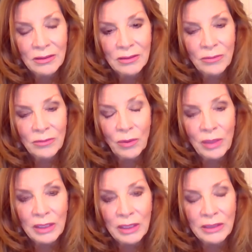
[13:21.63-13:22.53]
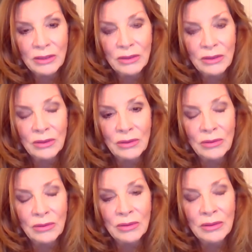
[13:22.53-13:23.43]
more willing
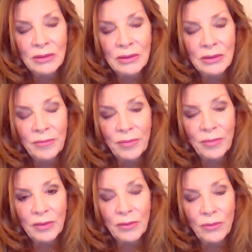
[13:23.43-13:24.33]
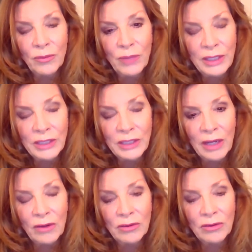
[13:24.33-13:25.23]
to reach
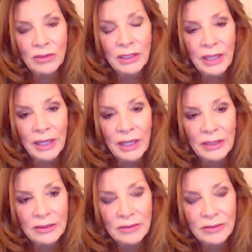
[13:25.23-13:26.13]
out, connect.